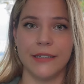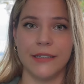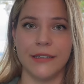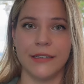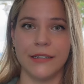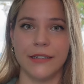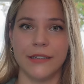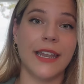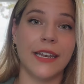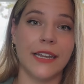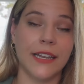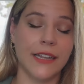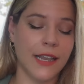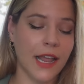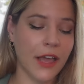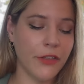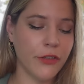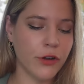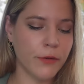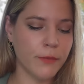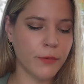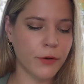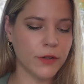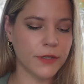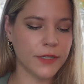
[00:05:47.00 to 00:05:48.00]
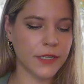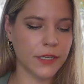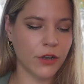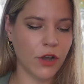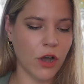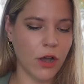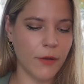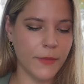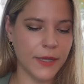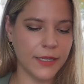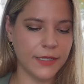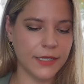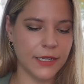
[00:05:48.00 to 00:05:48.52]
And another person
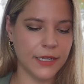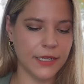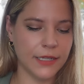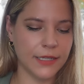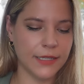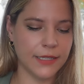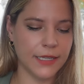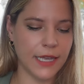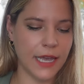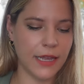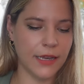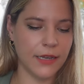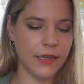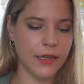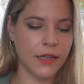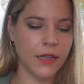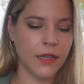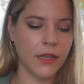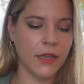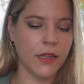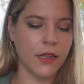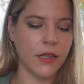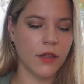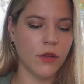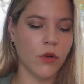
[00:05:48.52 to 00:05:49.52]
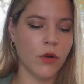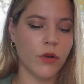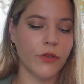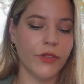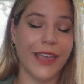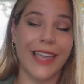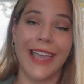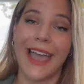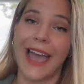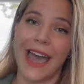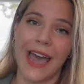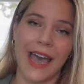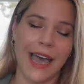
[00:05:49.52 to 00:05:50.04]
commented and said, or they
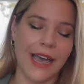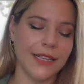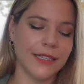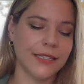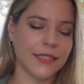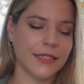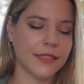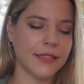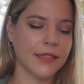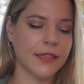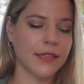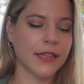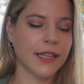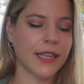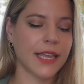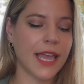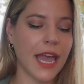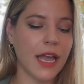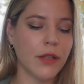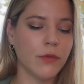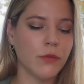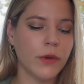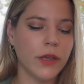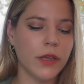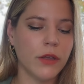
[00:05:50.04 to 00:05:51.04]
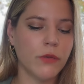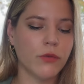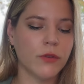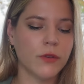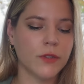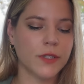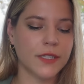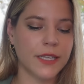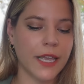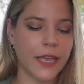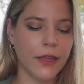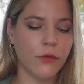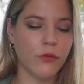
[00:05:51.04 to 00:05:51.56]
asked, can we
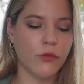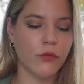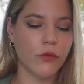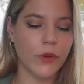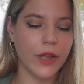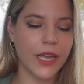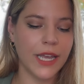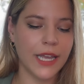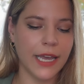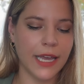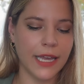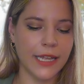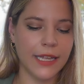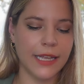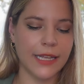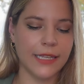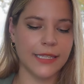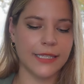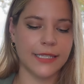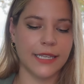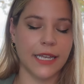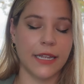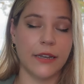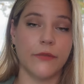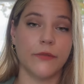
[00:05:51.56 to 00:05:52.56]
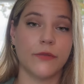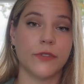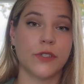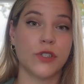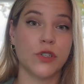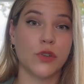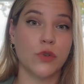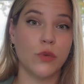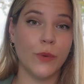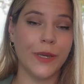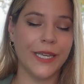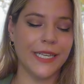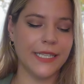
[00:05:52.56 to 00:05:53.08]
say wring it instead of
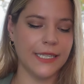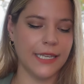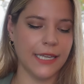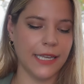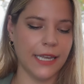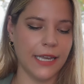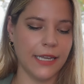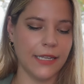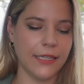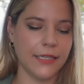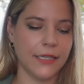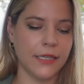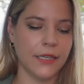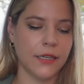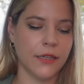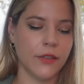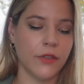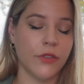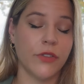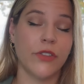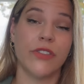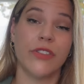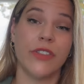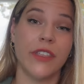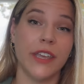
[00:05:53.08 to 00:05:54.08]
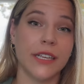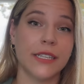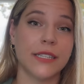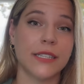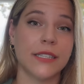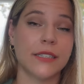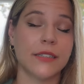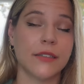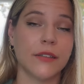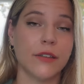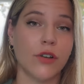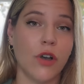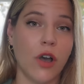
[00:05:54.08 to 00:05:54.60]
squeezing it?
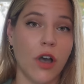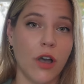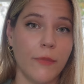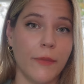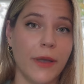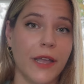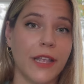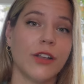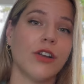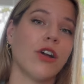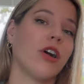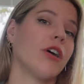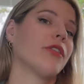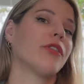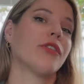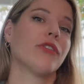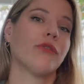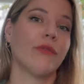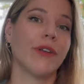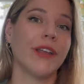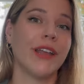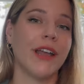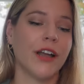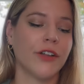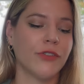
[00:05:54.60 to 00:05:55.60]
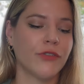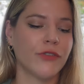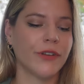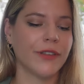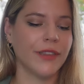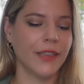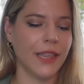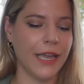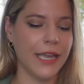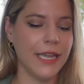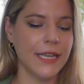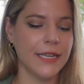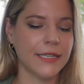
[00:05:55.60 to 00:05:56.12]
This comment got 300
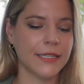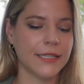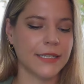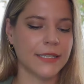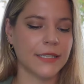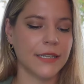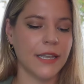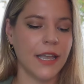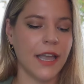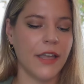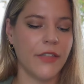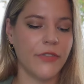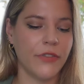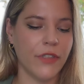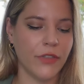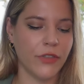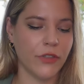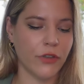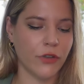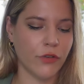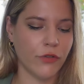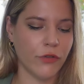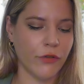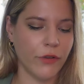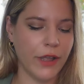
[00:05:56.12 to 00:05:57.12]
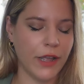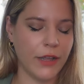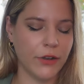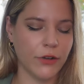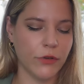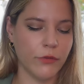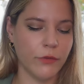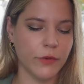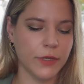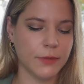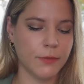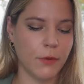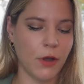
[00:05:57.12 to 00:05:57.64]
likes and then the creator
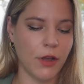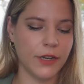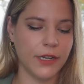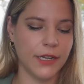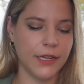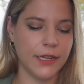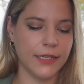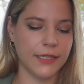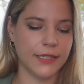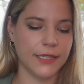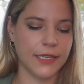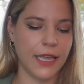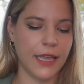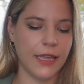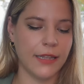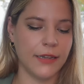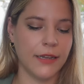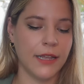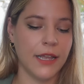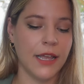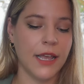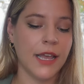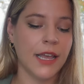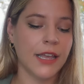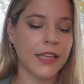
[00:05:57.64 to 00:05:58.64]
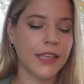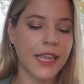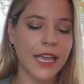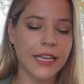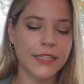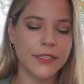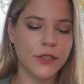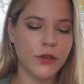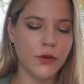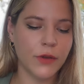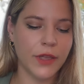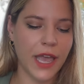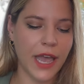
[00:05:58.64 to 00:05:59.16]
responded and said, yes,
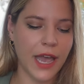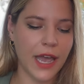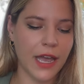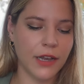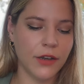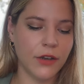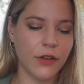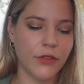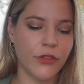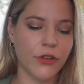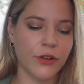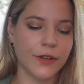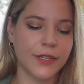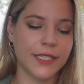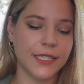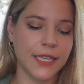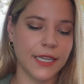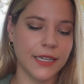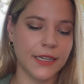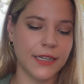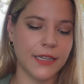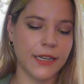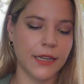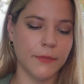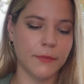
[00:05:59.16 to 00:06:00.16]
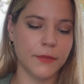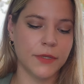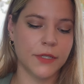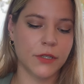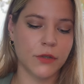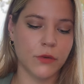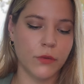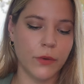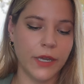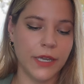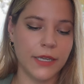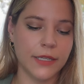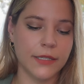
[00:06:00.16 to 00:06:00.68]
you can. They're synonyms,
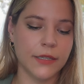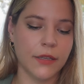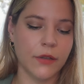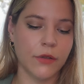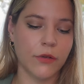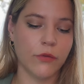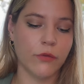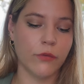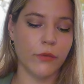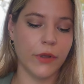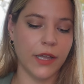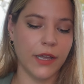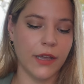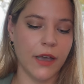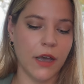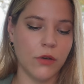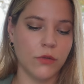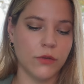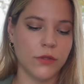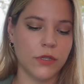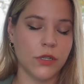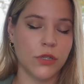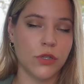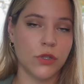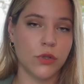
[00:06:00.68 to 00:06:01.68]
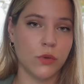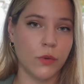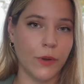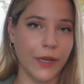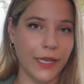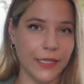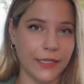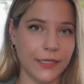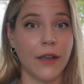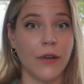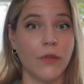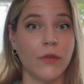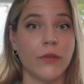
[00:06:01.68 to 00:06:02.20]
squeeze, wring out,
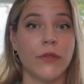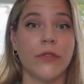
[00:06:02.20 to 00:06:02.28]
twist.